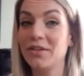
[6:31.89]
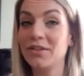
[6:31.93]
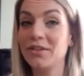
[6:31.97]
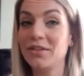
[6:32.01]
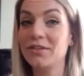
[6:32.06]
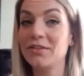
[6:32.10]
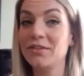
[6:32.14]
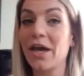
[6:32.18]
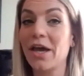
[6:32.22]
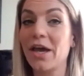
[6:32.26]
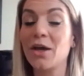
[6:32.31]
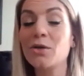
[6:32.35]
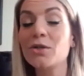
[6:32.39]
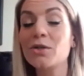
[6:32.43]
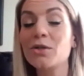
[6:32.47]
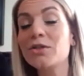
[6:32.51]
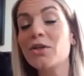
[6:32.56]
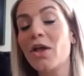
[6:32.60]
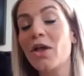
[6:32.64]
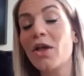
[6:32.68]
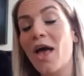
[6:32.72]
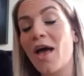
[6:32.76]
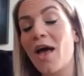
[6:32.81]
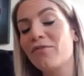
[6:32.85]
So I
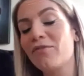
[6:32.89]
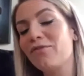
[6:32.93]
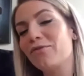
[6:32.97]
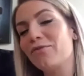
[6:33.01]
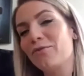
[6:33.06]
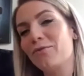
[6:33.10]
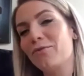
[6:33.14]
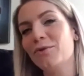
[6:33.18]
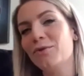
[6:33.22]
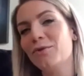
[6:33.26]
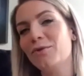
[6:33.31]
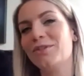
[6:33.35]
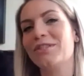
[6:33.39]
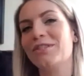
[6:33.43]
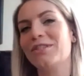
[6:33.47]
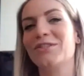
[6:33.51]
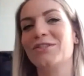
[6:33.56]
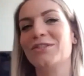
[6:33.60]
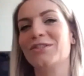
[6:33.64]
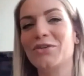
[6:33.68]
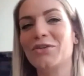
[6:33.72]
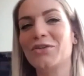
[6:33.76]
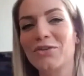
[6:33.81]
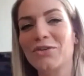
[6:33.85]
also have roots
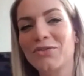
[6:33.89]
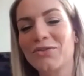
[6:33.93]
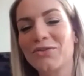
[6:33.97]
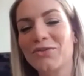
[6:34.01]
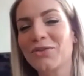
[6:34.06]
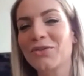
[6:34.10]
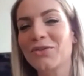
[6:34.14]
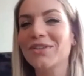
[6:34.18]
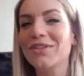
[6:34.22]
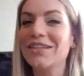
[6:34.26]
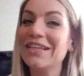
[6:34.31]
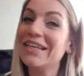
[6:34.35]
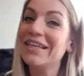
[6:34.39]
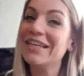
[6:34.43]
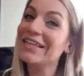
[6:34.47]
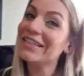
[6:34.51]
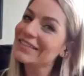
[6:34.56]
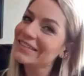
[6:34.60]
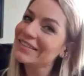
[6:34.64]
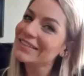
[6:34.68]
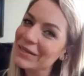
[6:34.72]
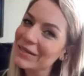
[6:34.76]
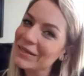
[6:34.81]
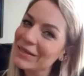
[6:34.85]
in Corfu. So,